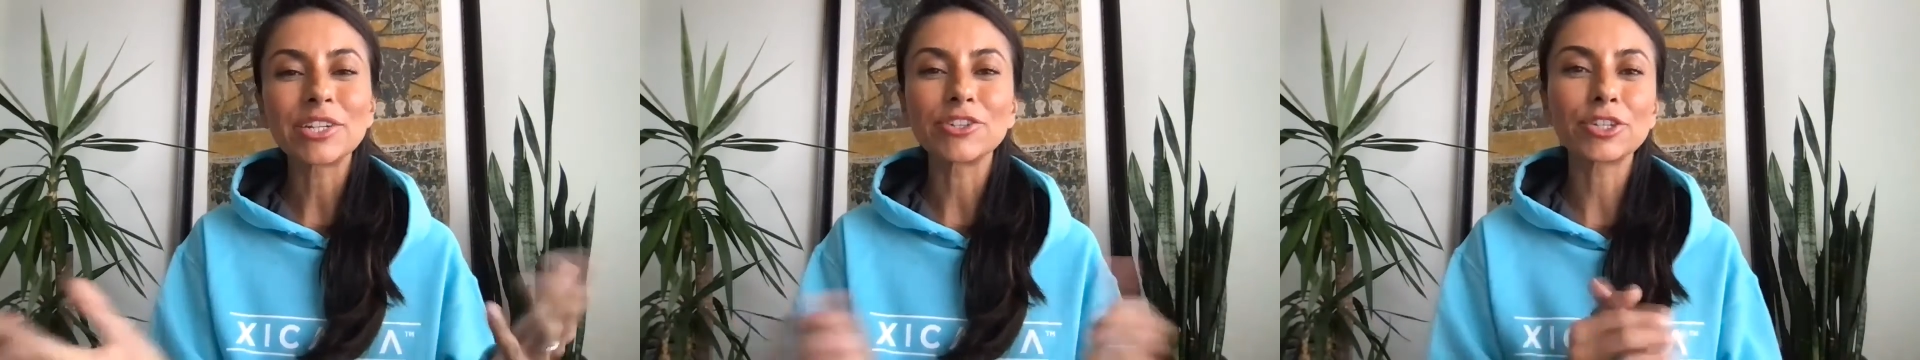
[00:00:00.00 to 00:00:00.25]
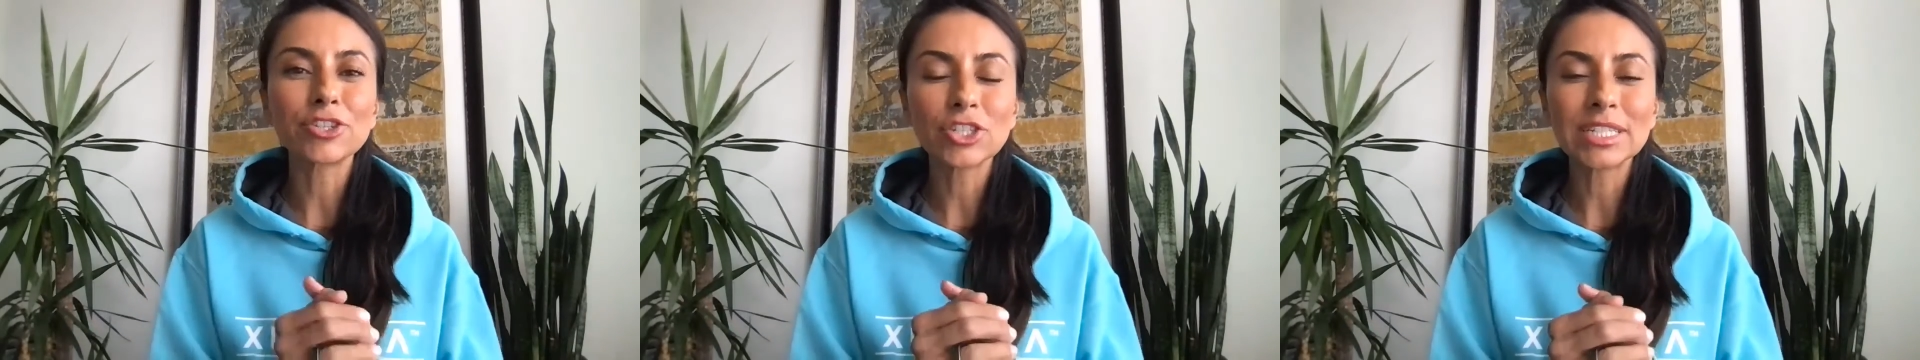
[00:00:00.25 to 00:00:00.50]

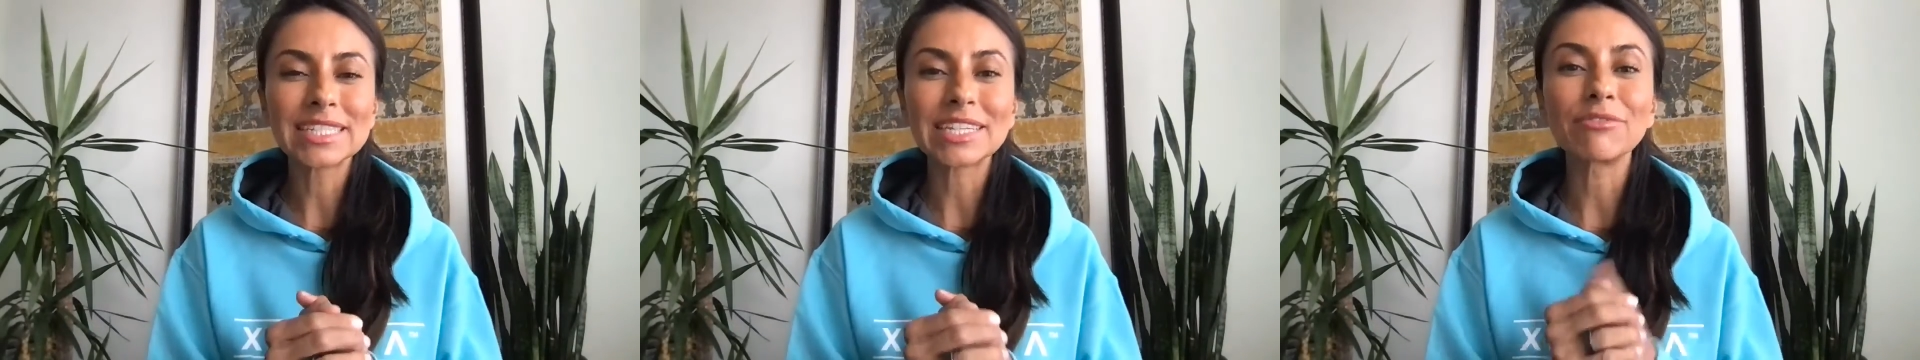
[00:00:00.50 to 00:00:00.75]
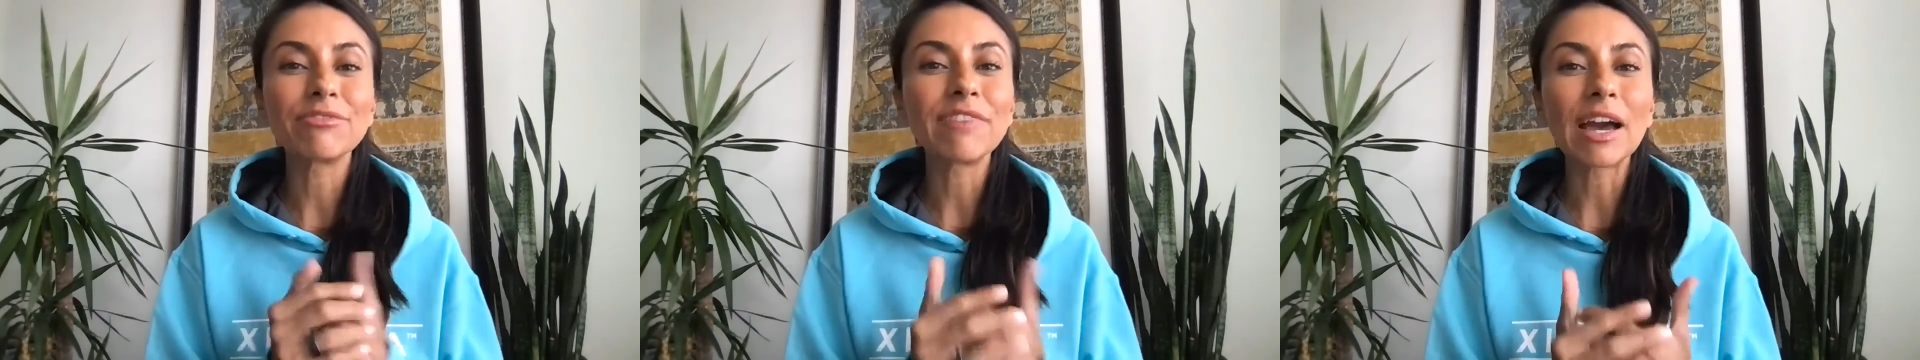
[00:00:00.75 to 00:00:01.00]
nutritionist
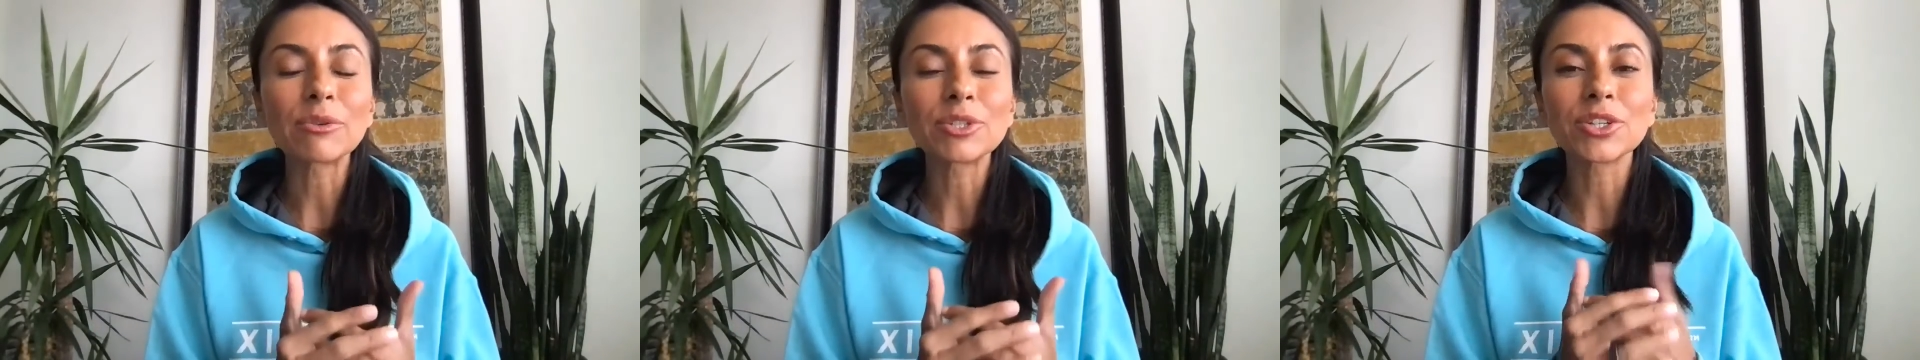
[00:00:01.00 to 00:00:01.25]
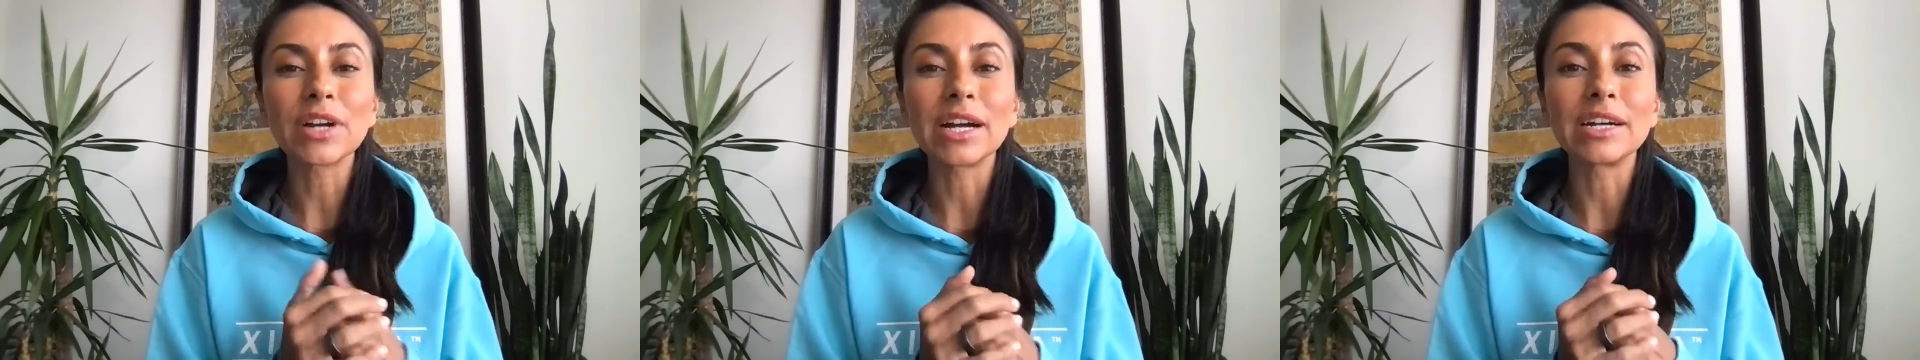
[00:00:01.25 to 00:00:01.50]
and
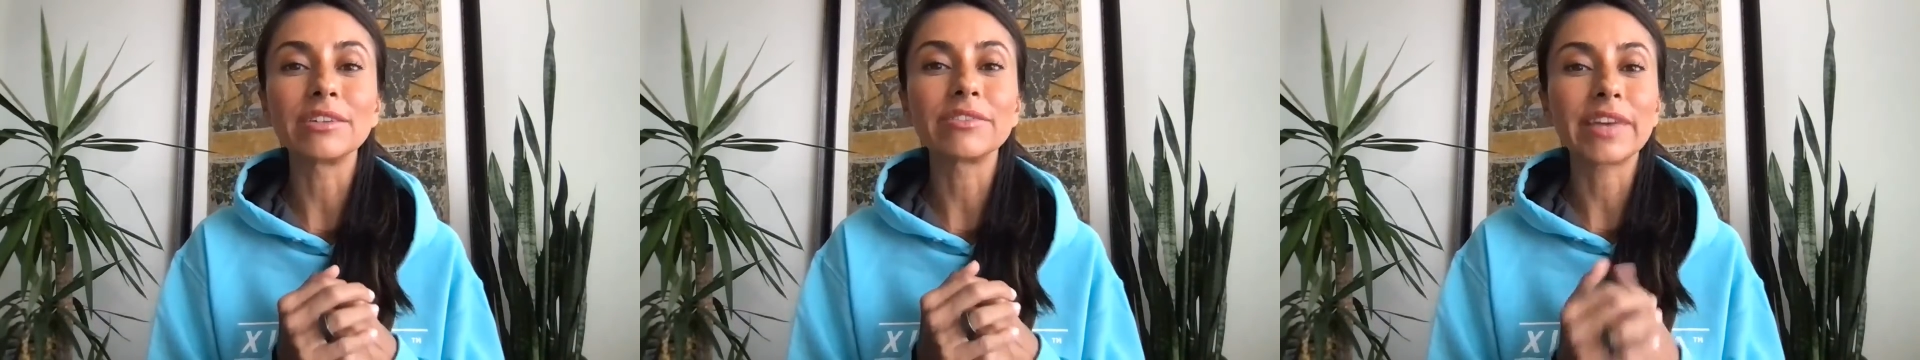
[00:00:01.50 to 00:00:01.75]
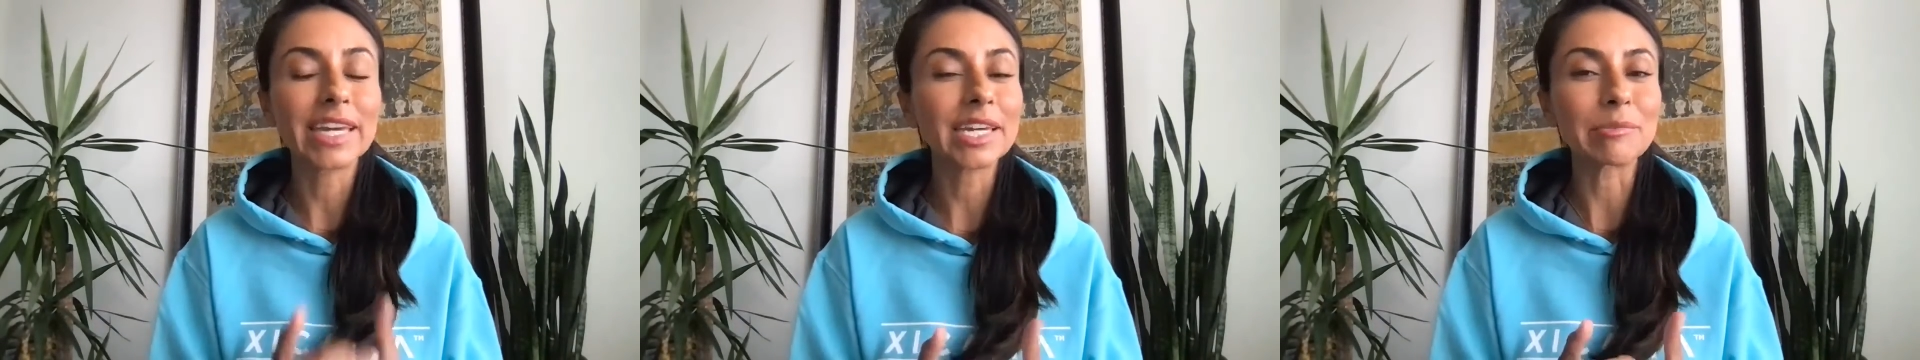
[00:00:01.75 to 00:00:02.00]
founder of
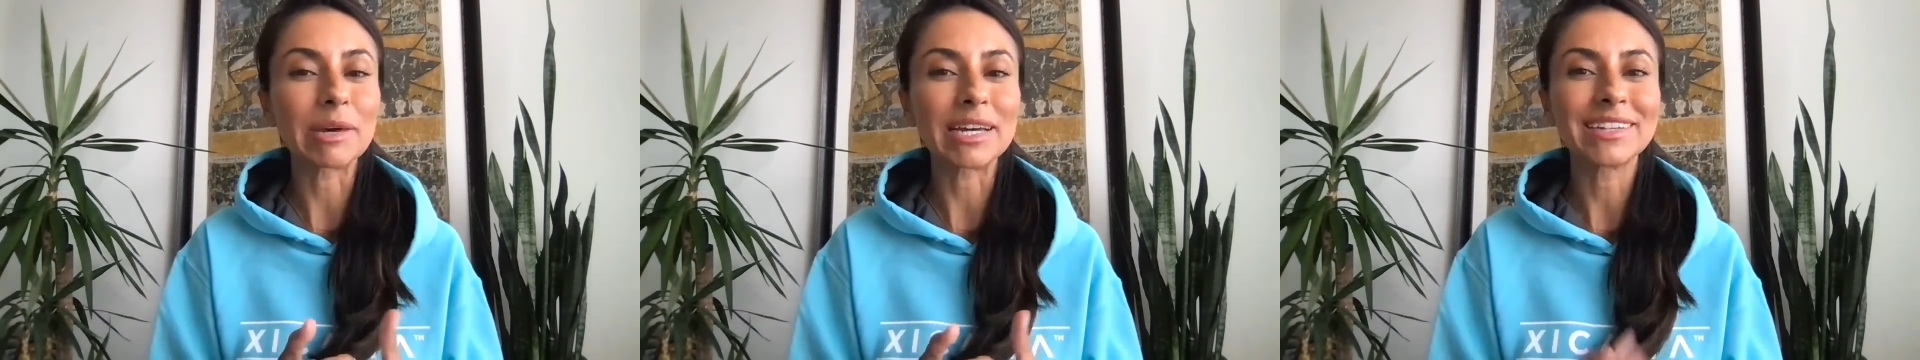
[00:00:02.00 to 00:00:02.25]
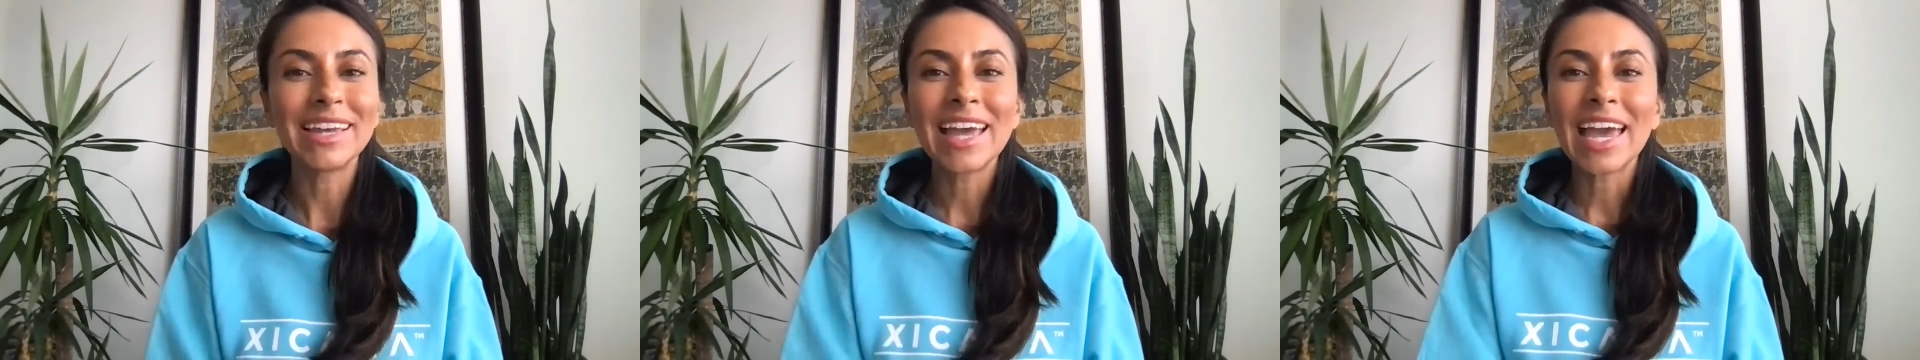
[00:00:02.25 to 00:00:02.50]
Xicama,